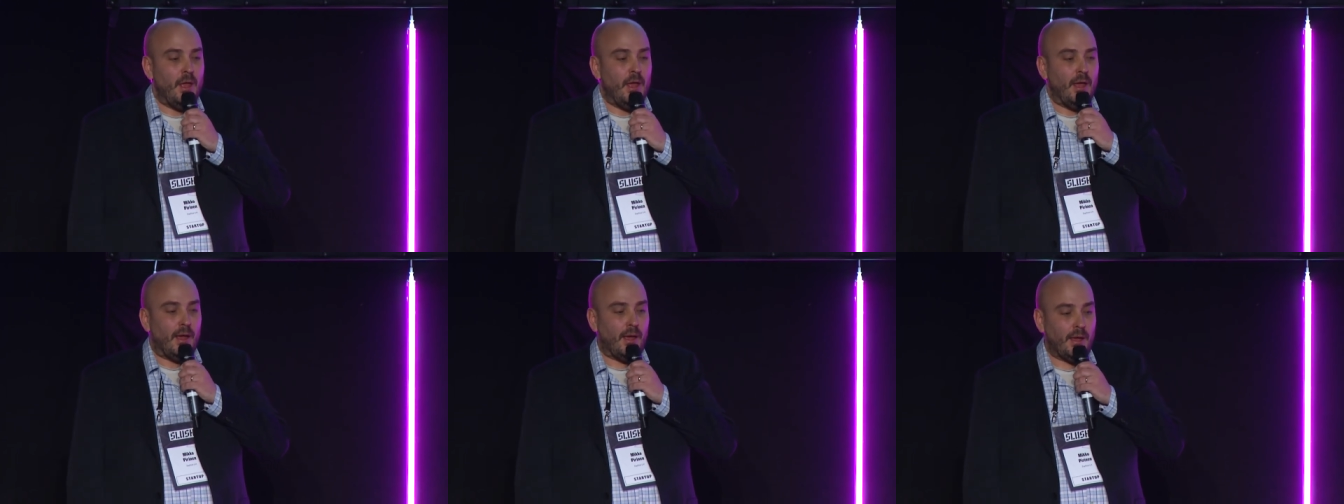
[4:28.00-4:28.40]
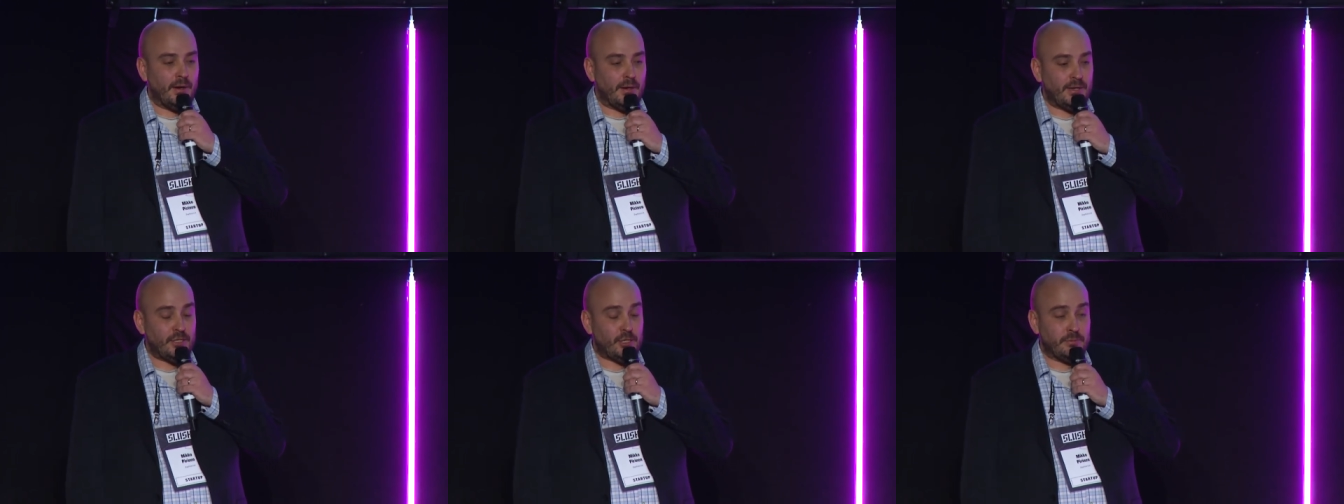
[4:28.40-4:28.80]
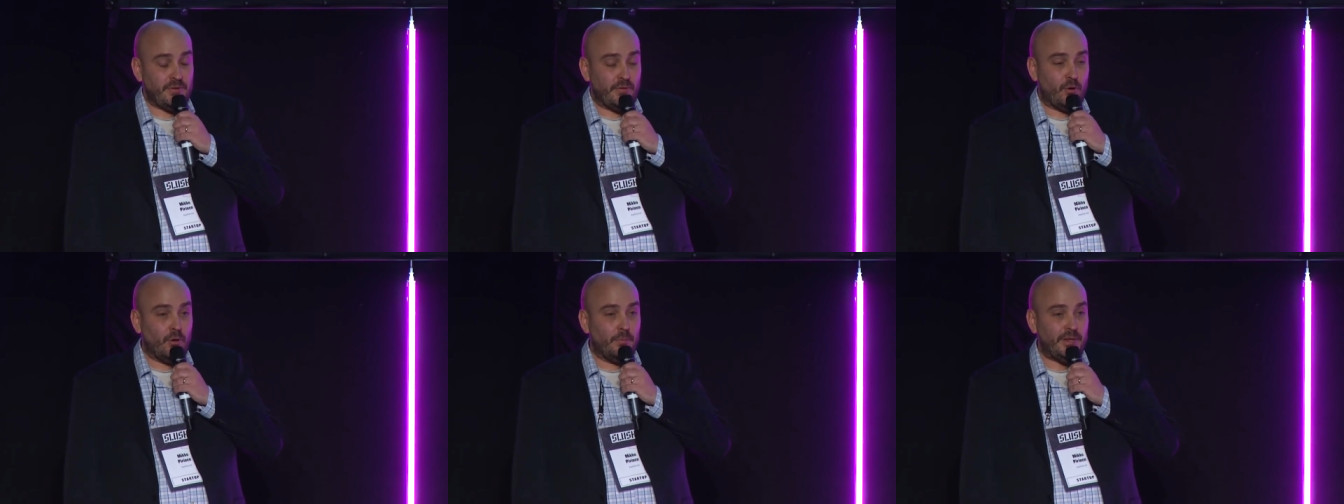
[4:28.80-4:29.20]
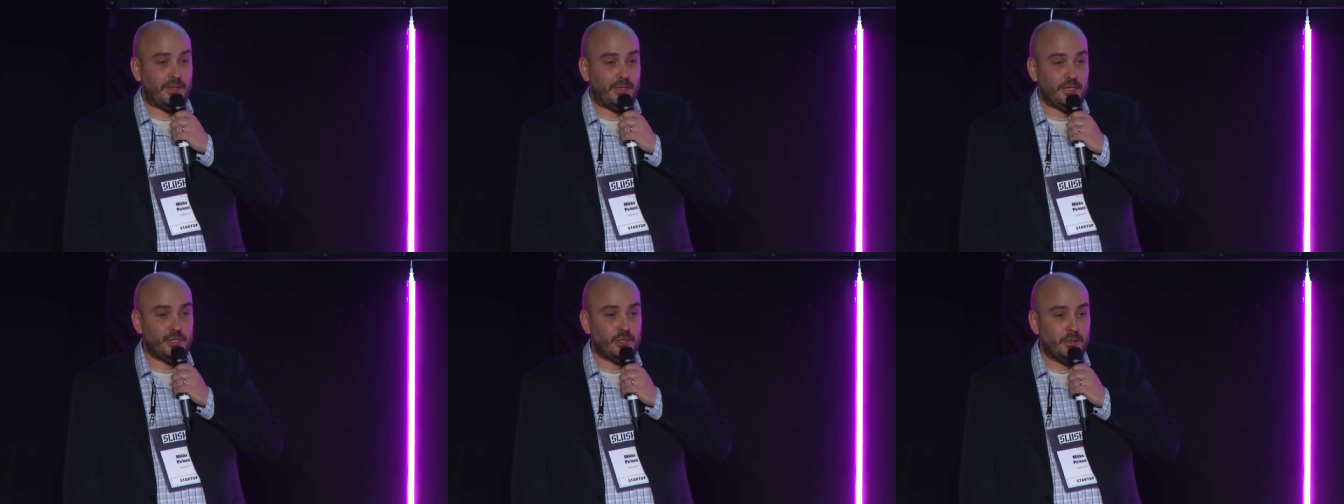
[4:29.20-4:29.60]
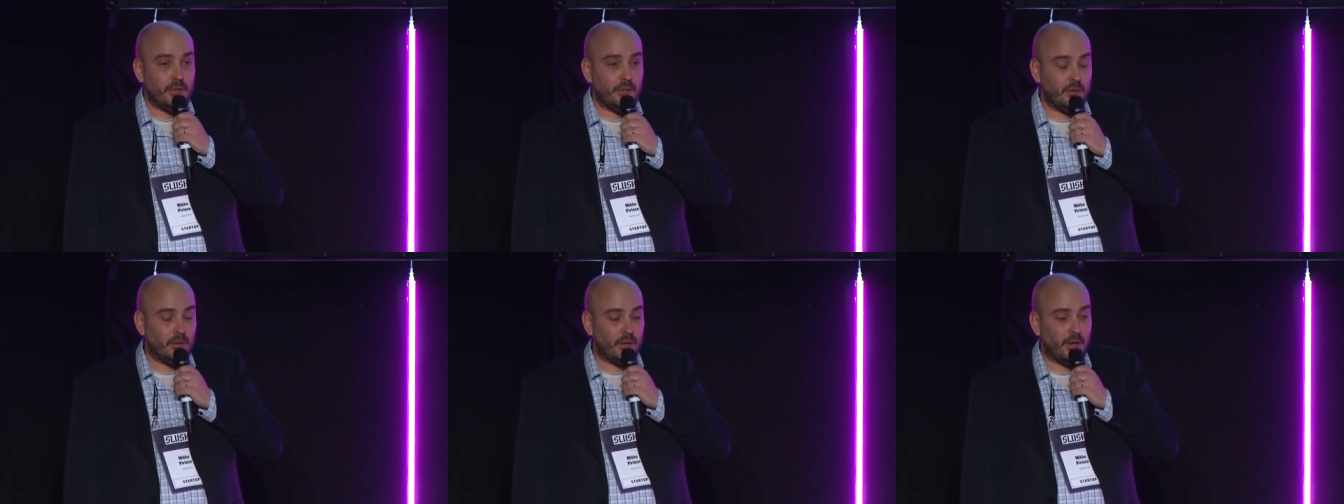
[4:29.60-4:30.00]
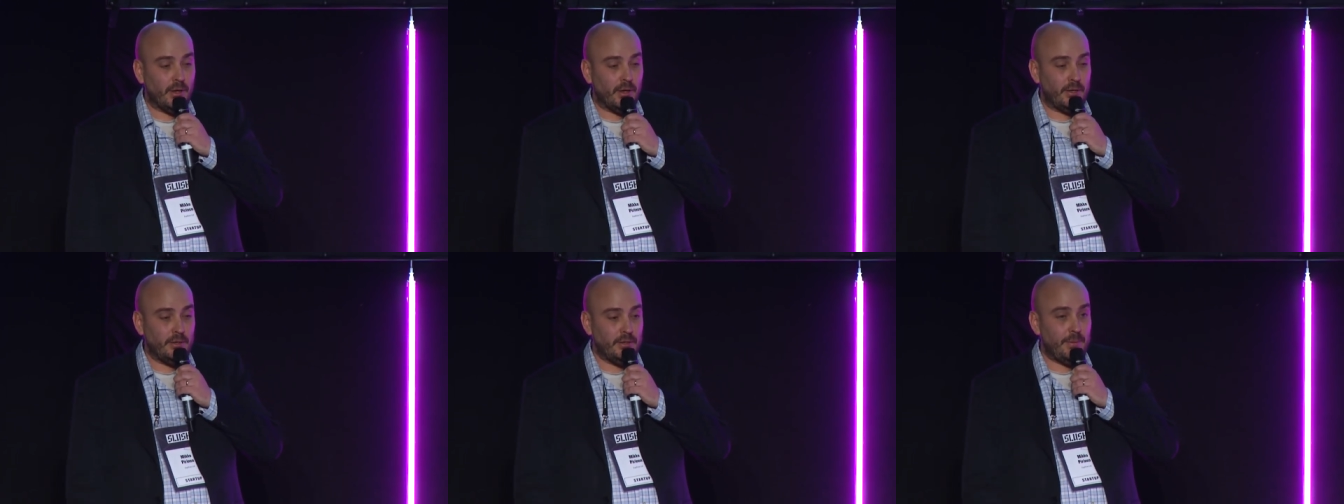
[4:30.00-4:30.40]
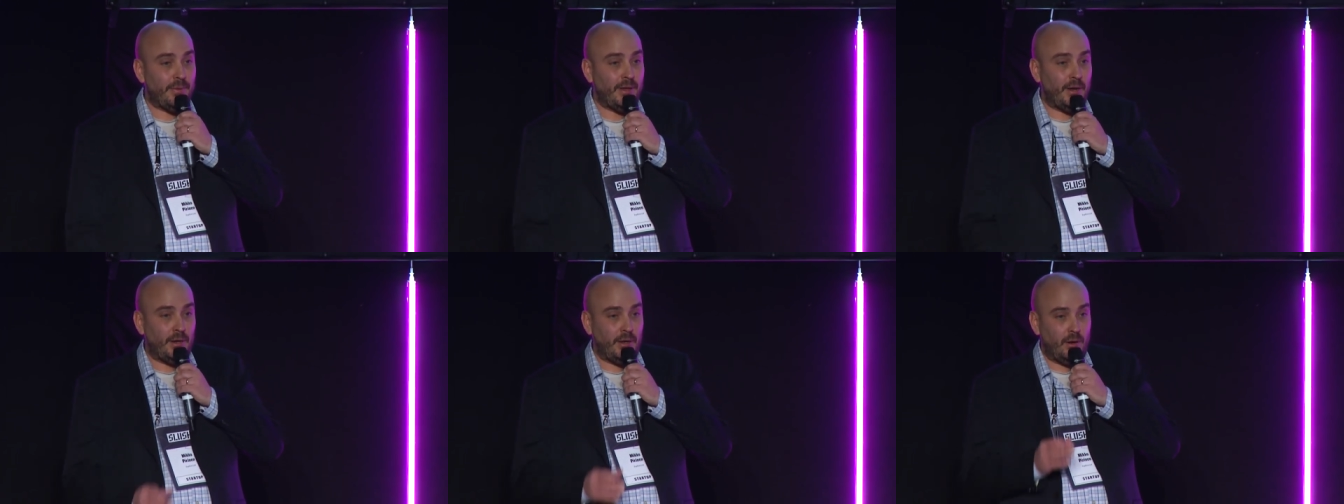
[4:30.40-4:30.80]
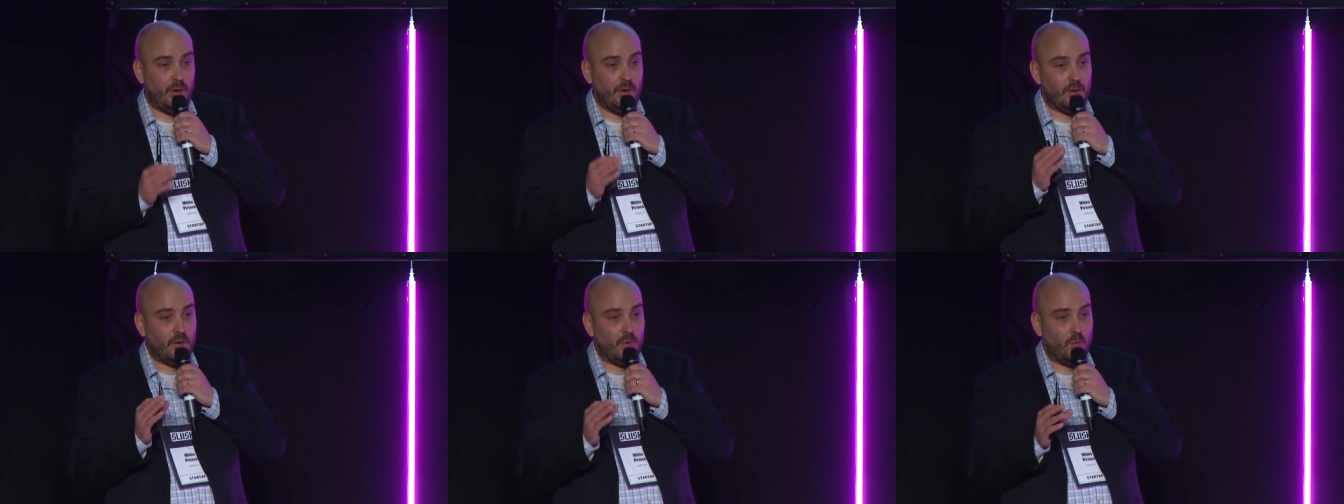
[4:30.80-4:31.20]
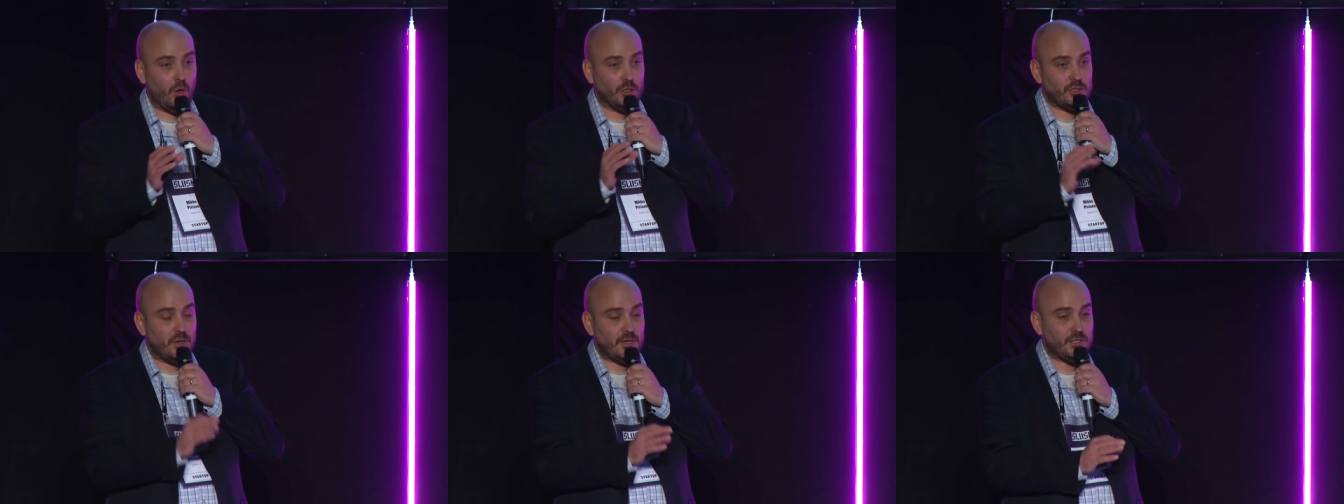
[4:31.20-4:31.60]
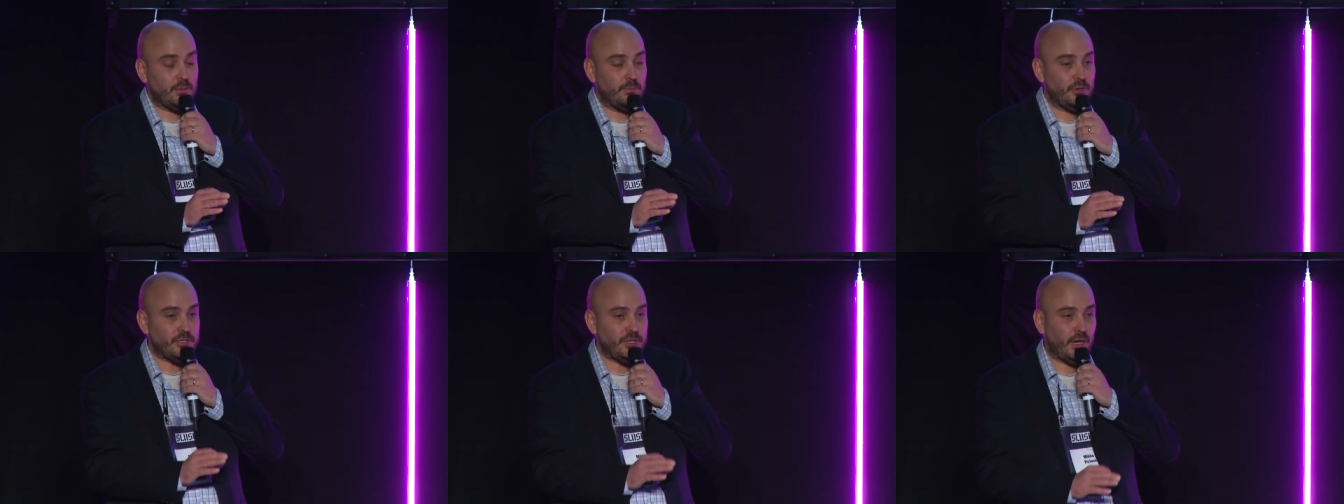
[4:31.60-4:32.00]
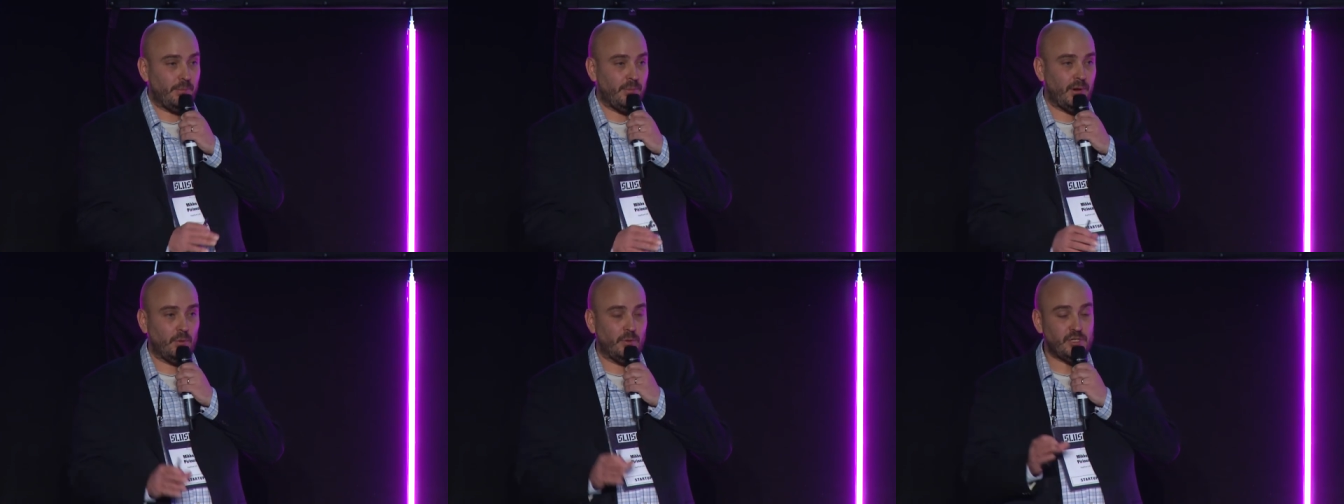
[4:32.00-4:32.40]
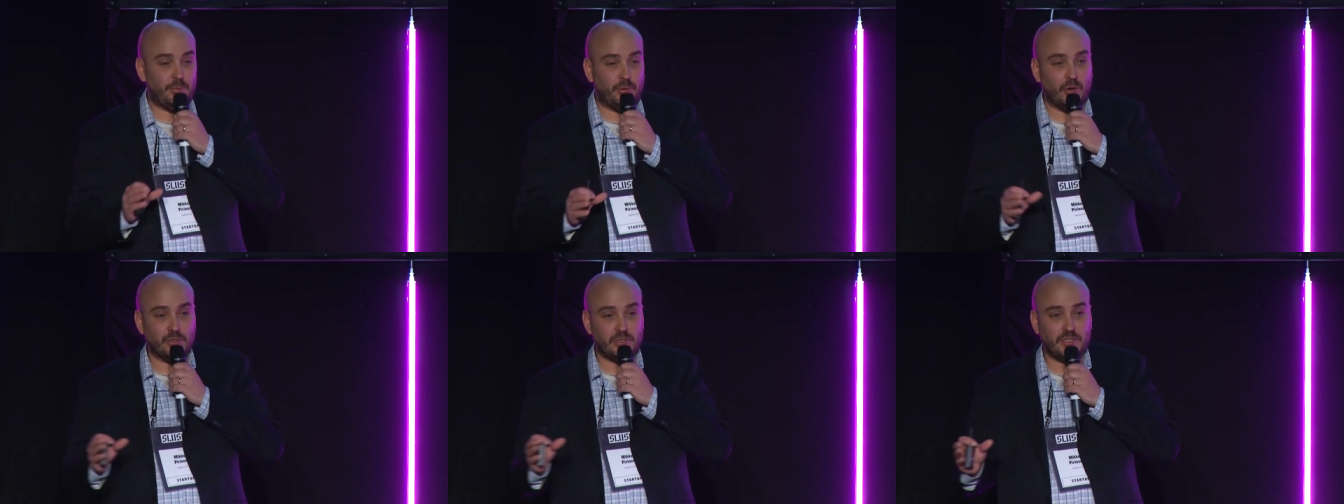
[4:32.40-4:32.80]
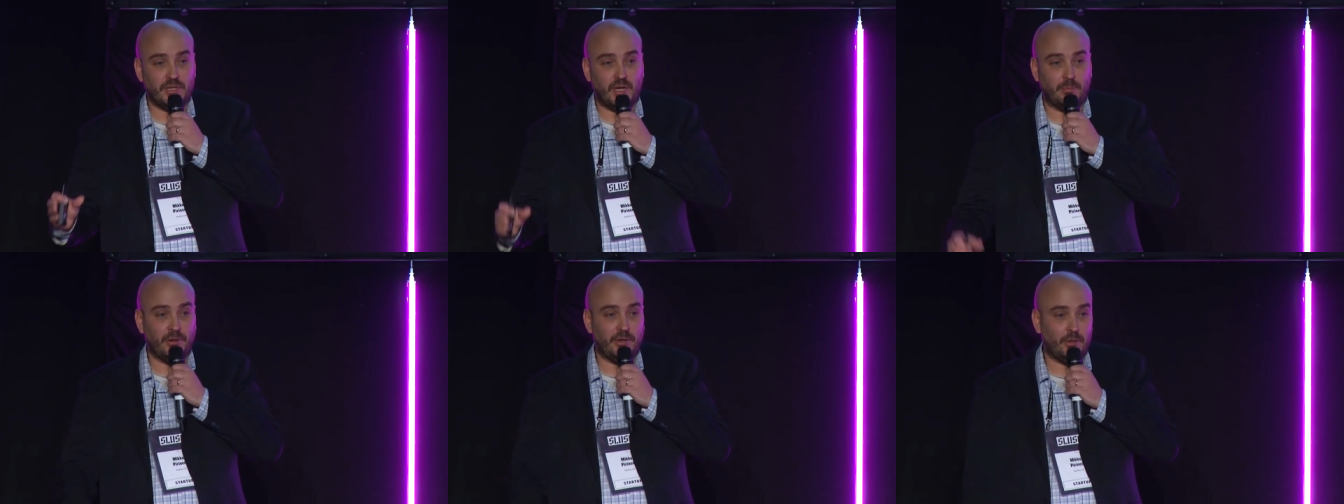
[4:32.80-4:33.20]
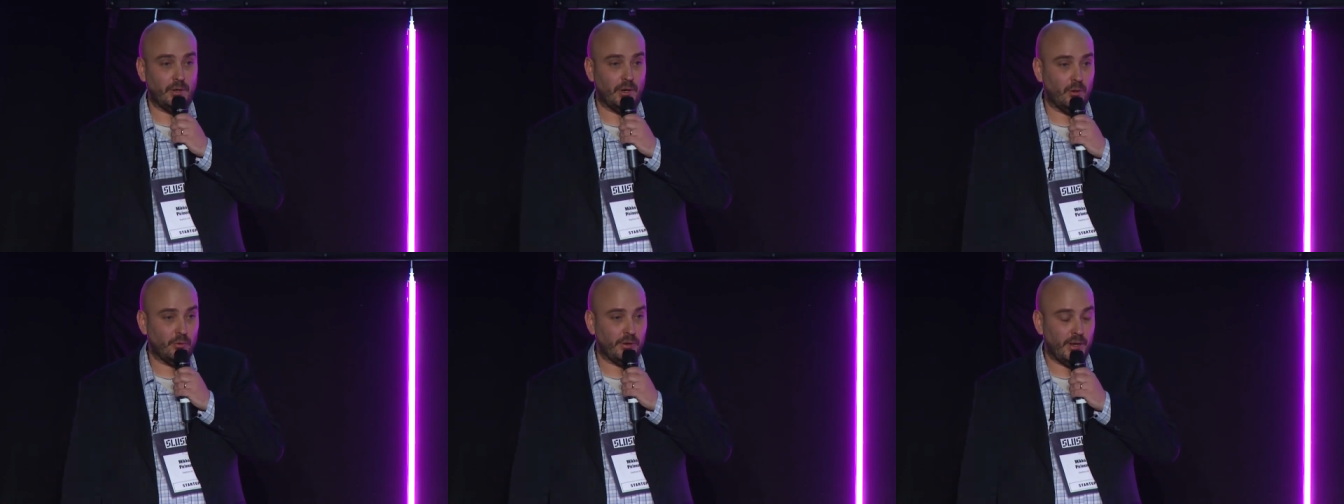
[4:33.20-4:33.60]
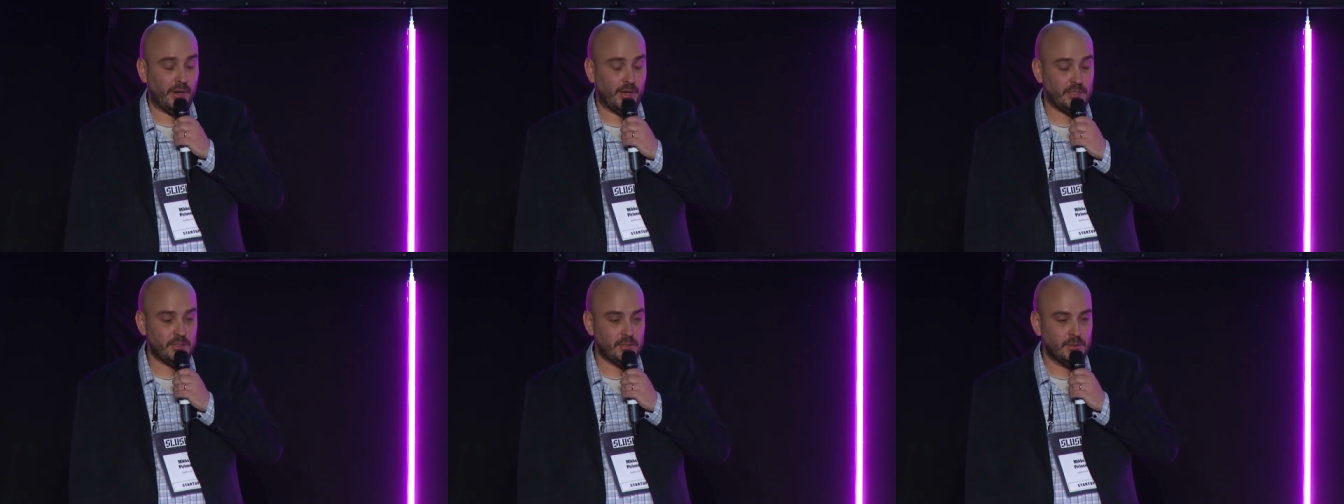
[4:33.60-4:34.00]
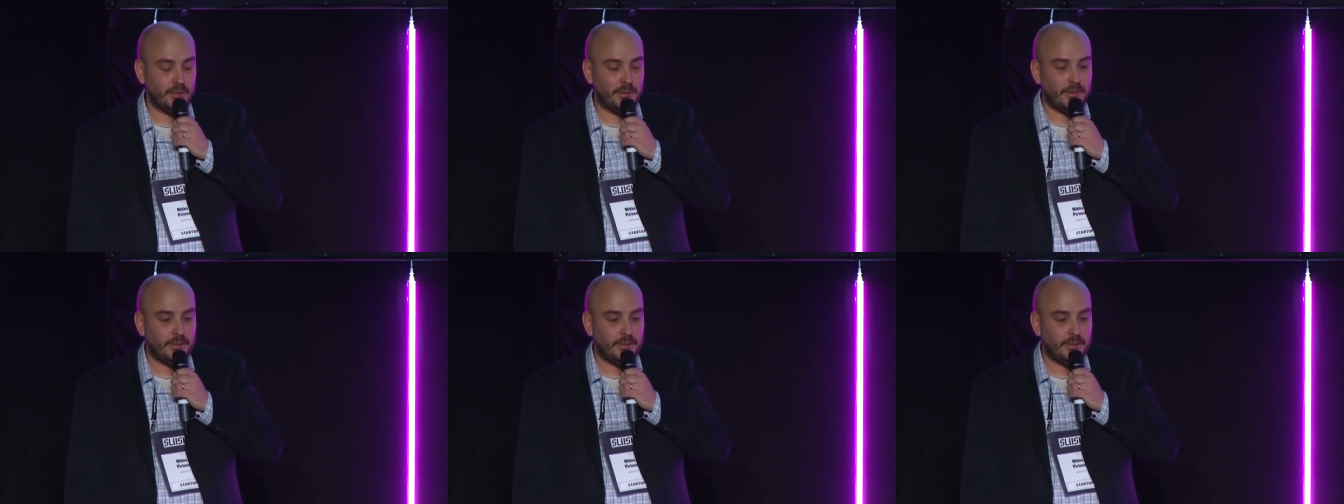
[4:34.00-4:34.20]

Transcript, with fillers: And in terms of competition, uh, depending what customer segment and which process segment you are looking at,